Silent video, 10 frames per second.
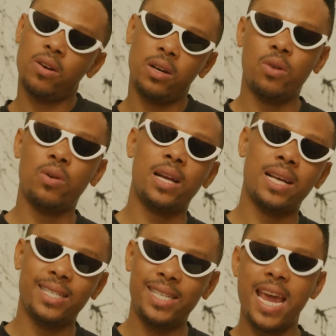other one
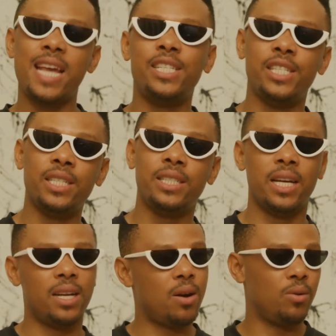as ENG.
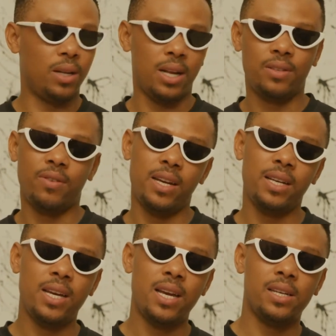Then I will classify
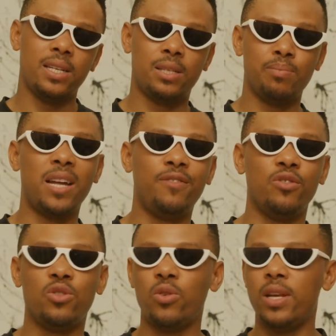the
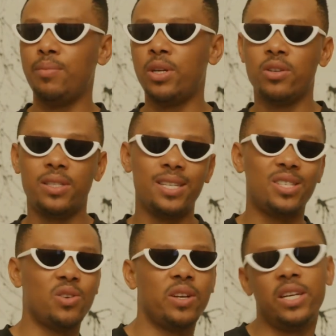smartphone. So let me not say
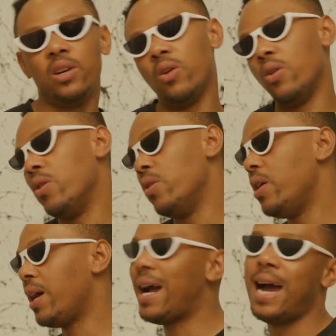Sony or
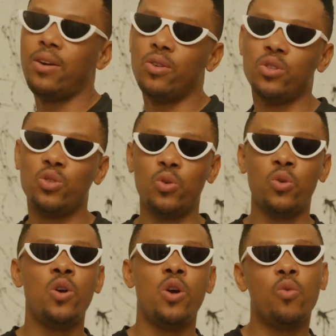Canon.
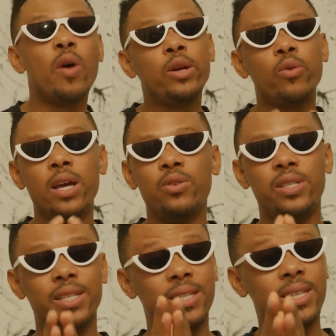So when do I use
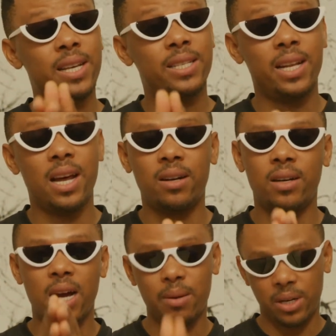the DSLR
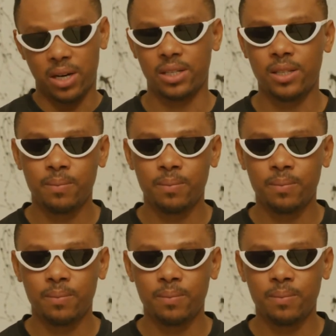cameras?